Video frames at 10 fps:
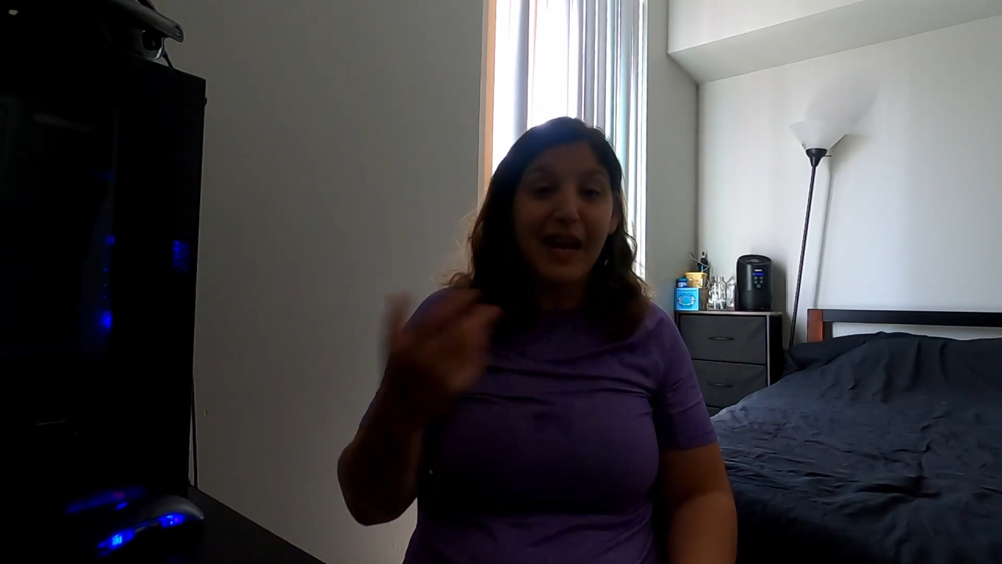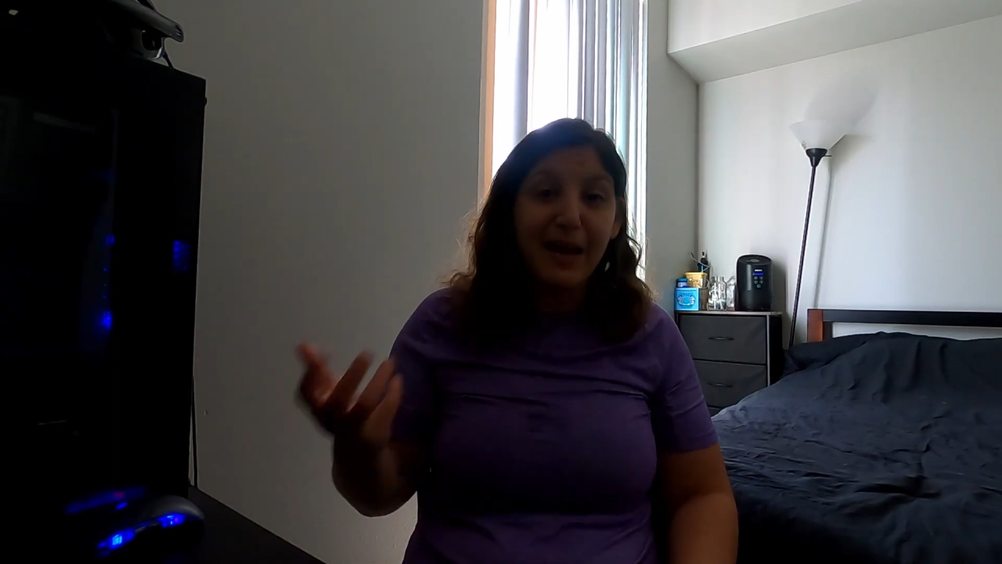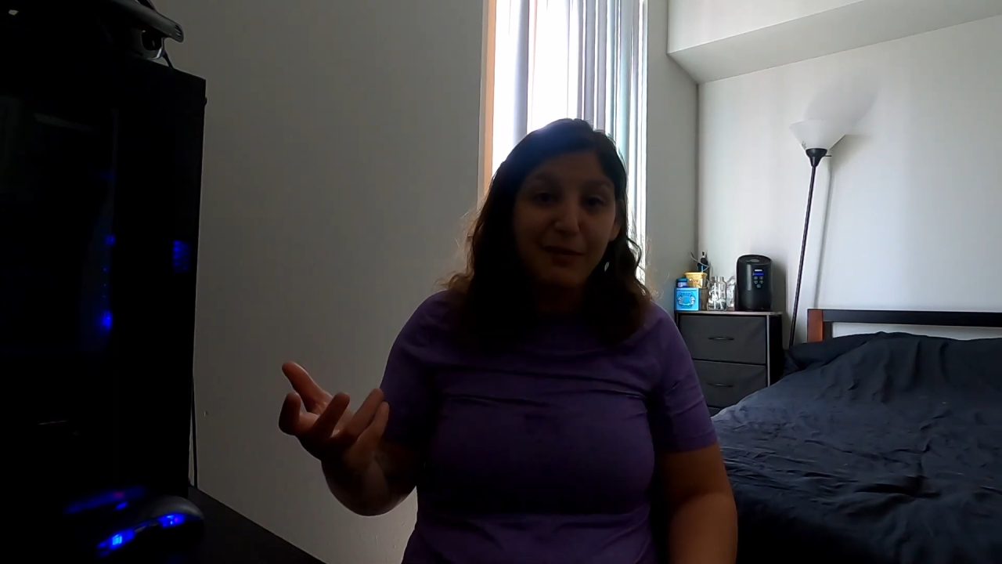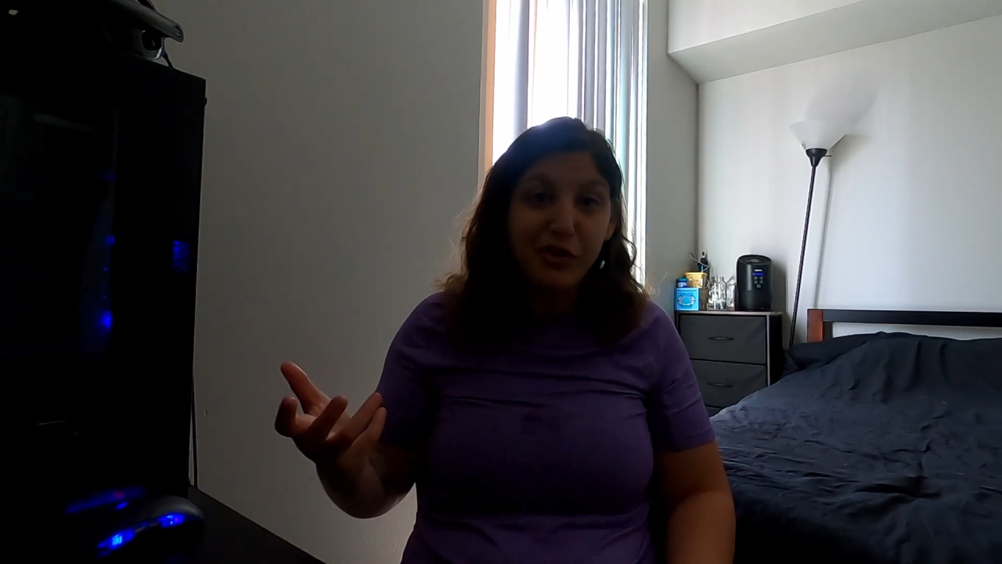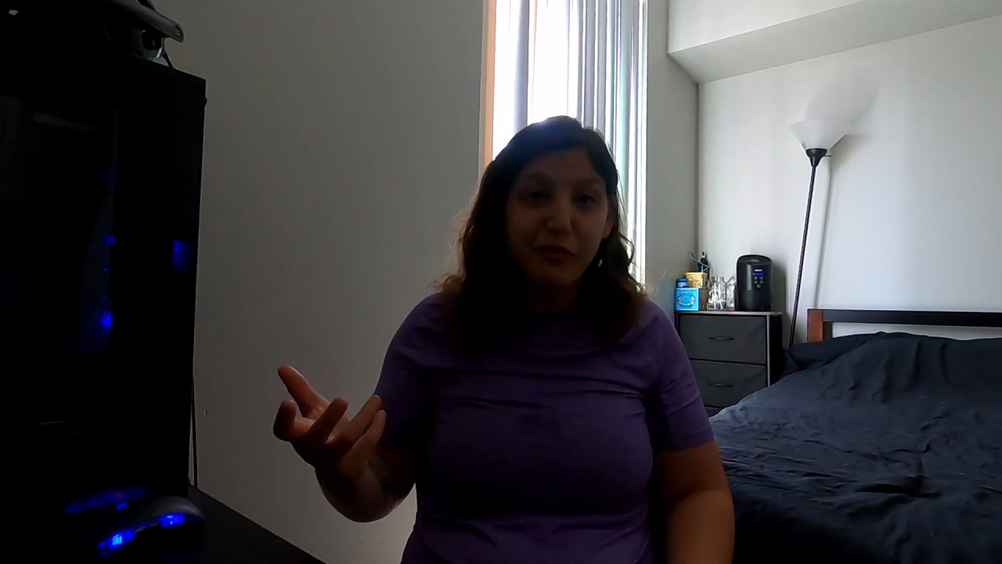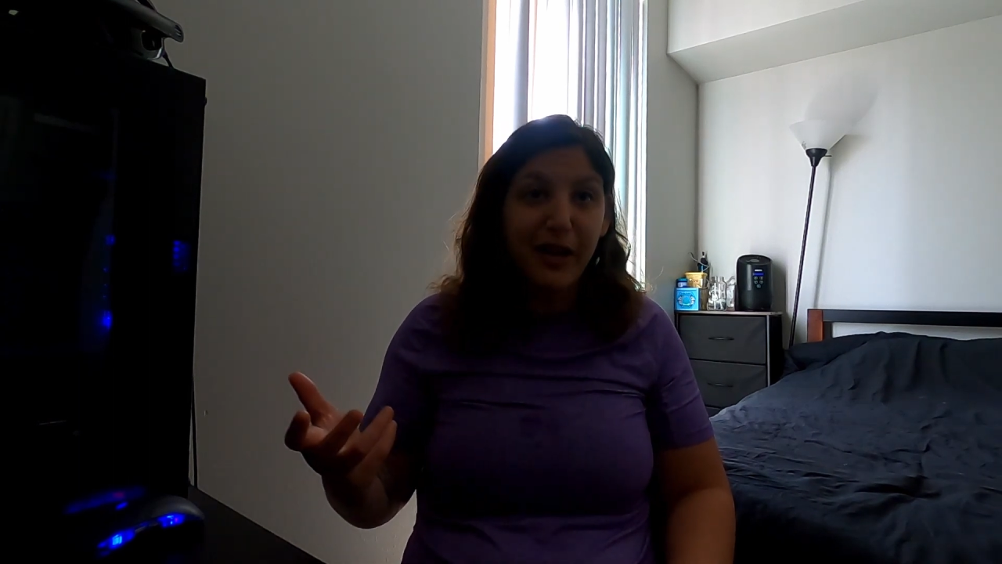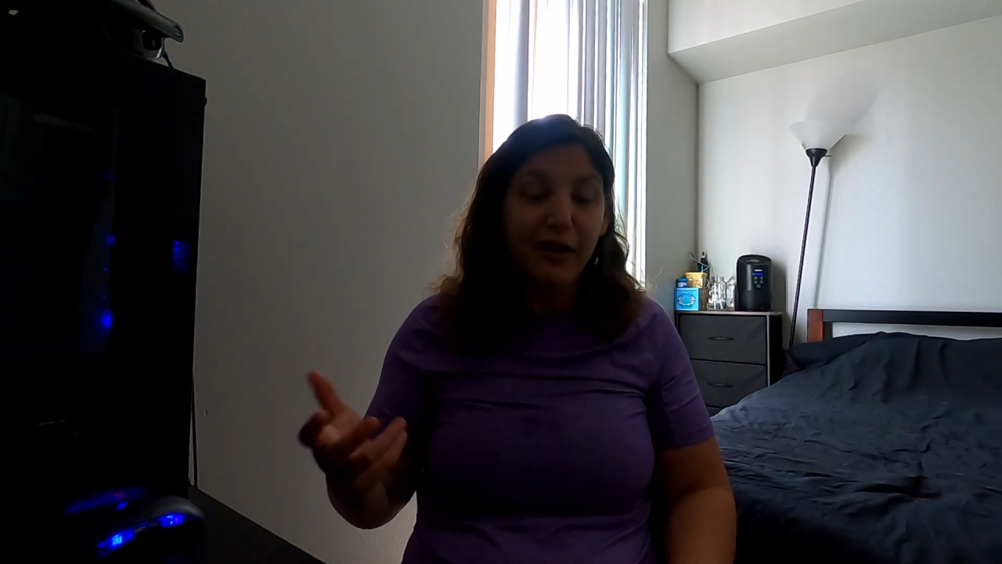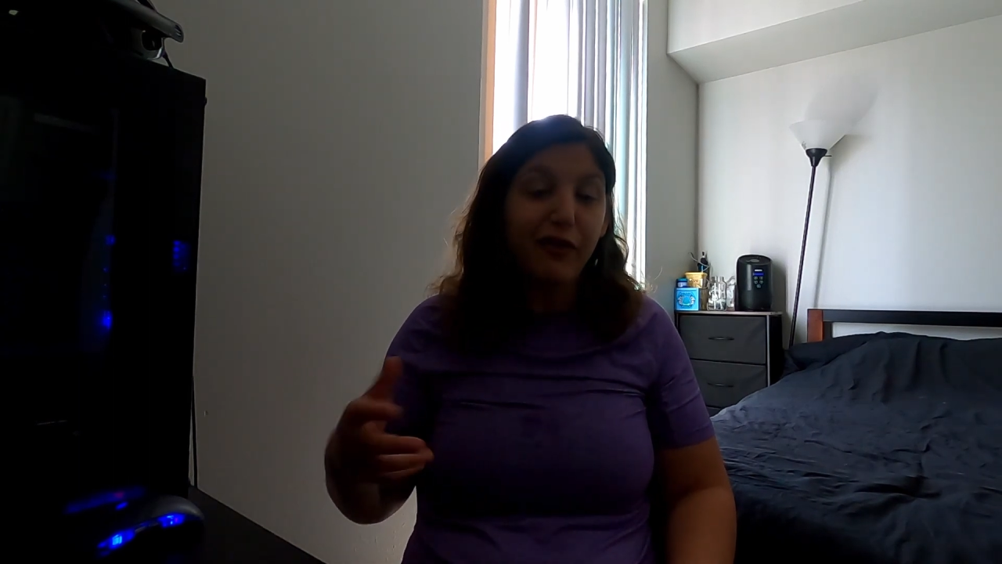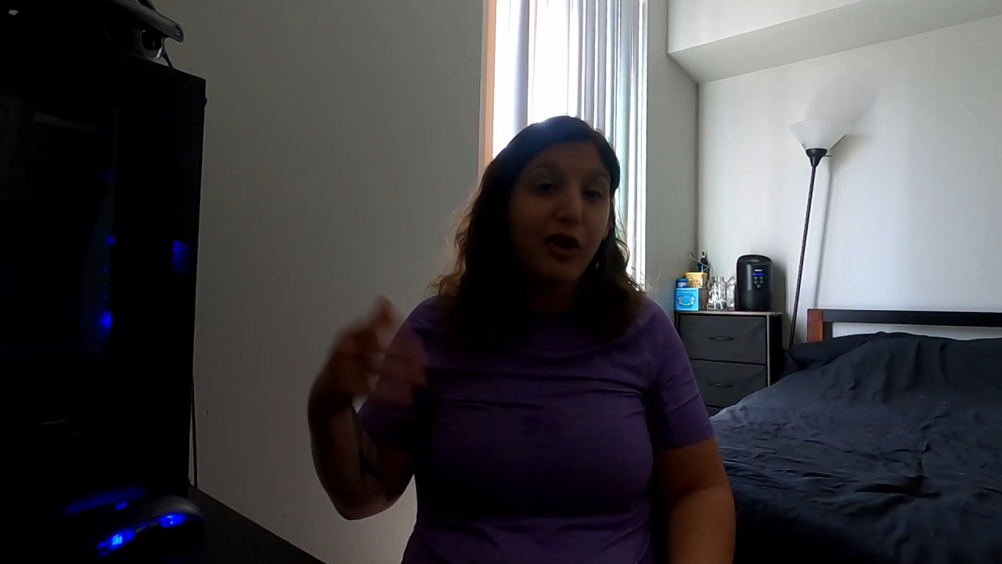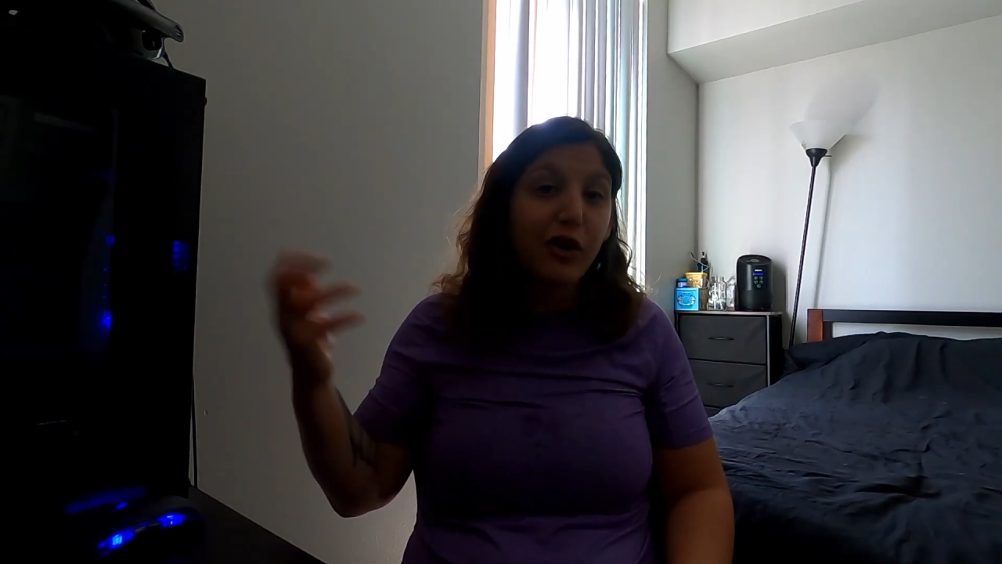names you might
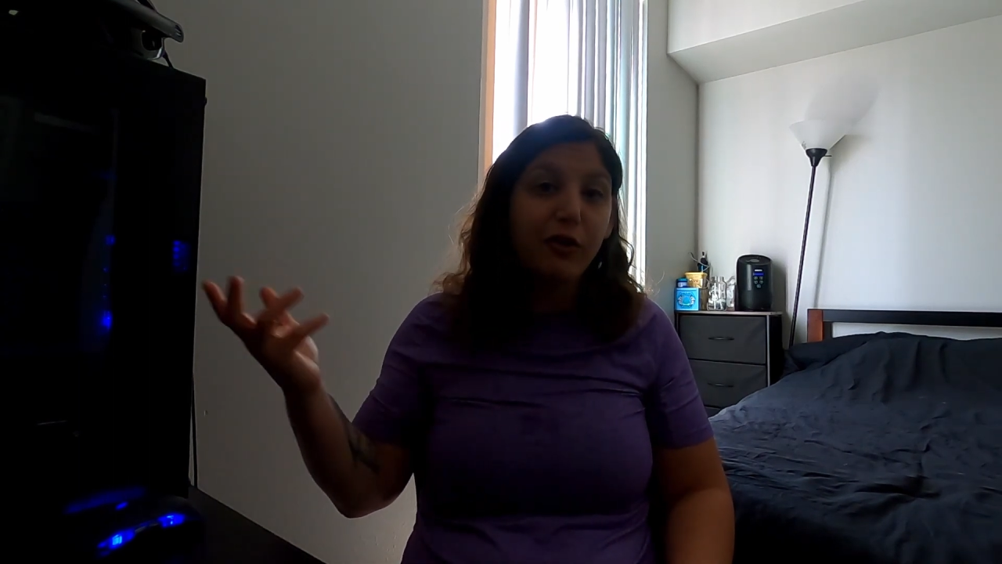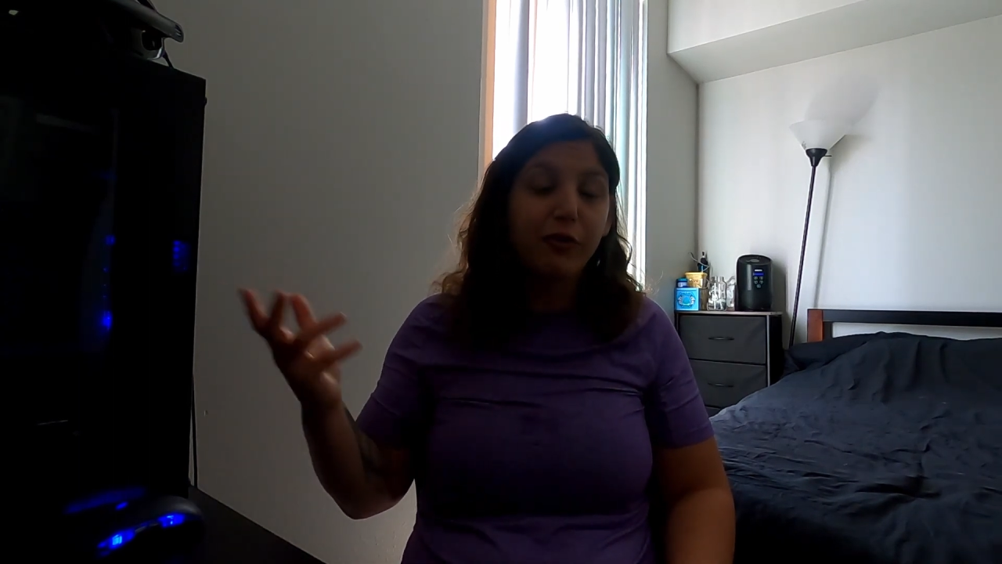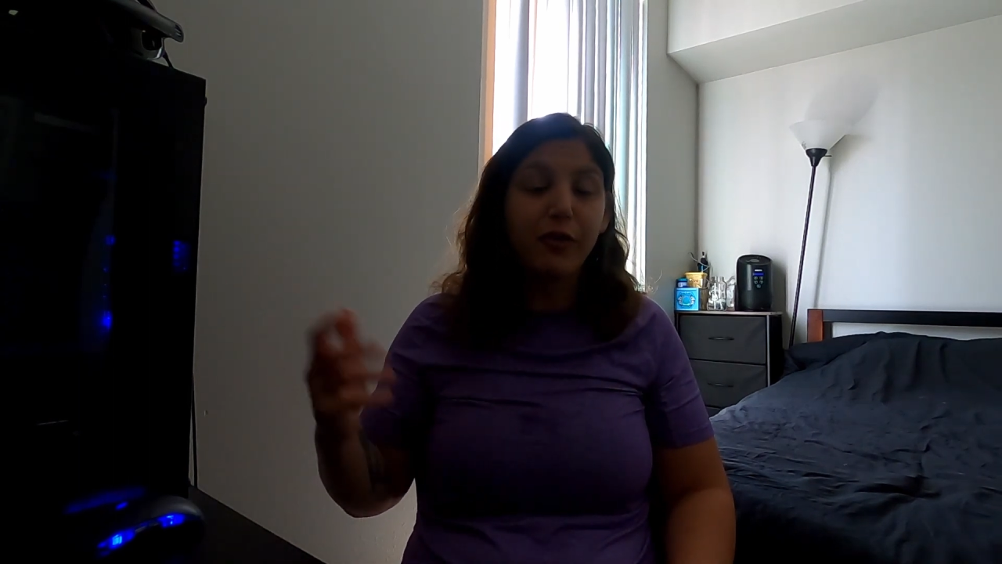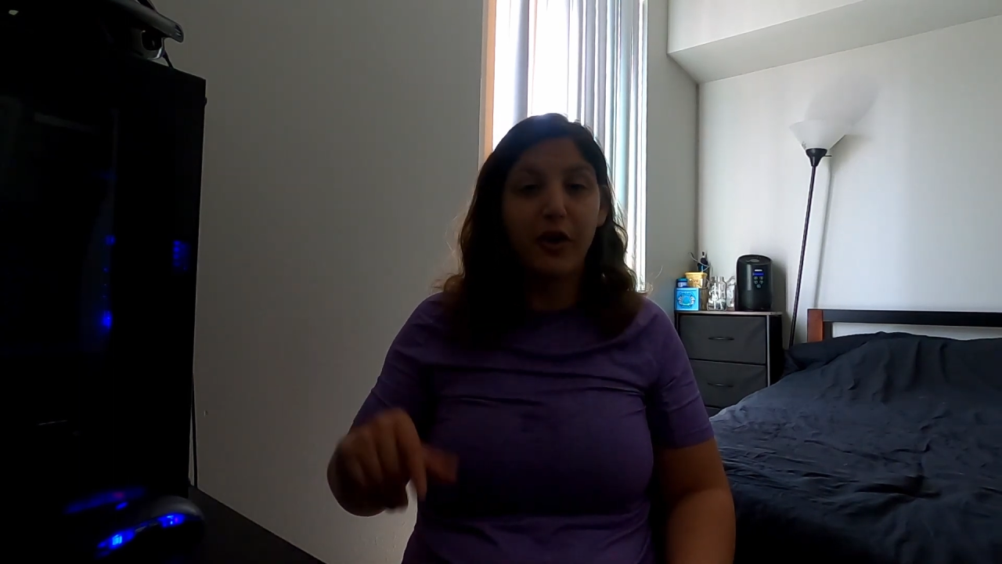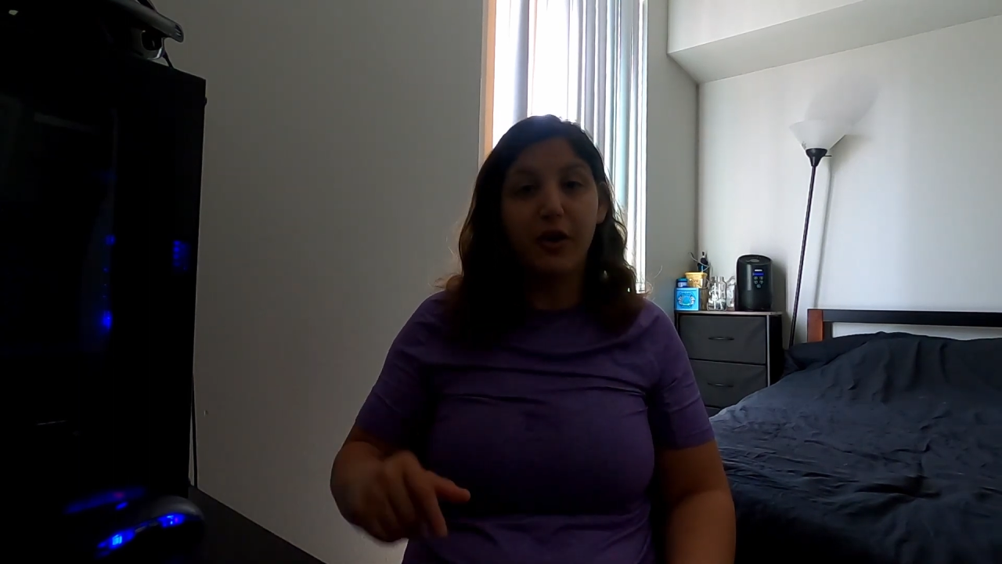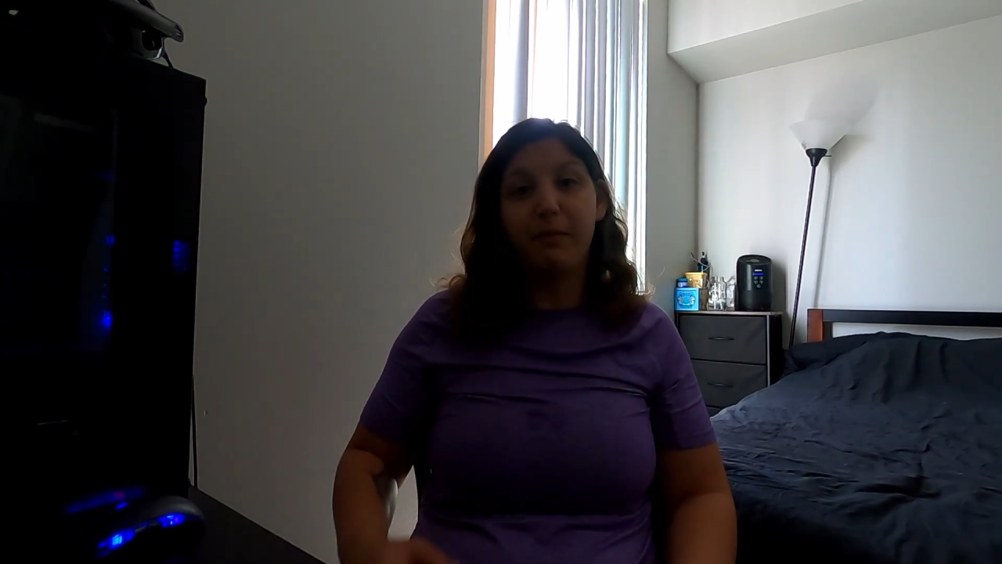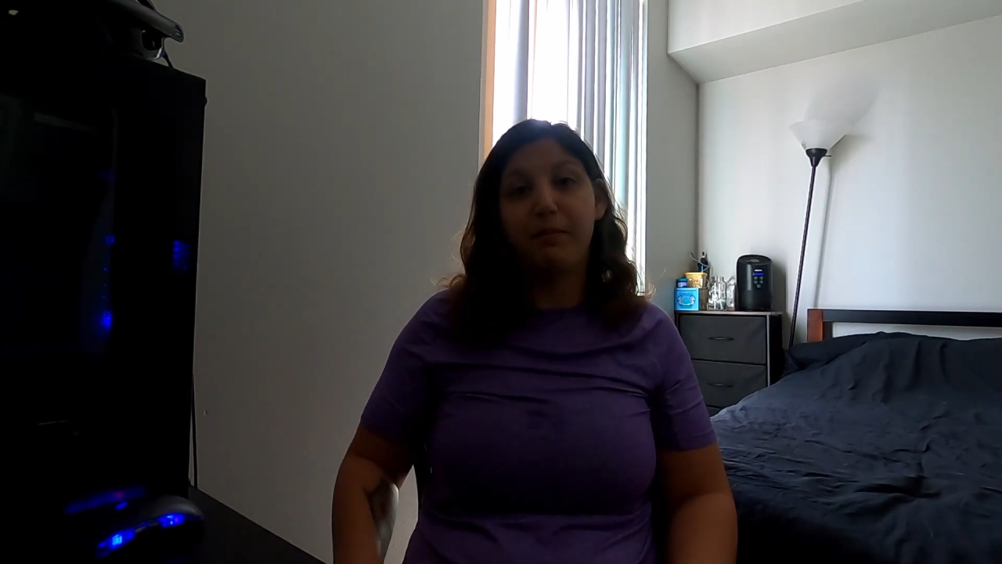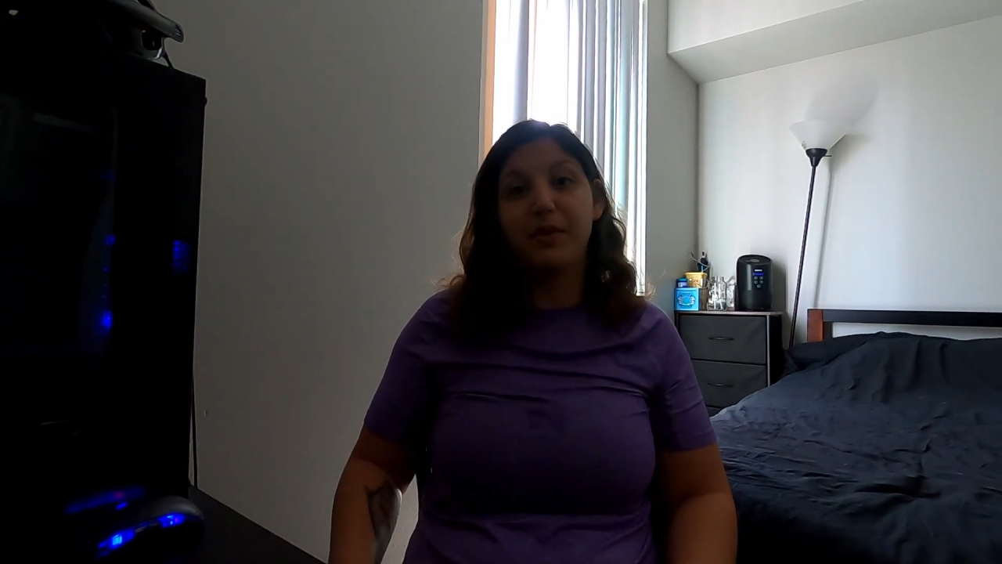have heard from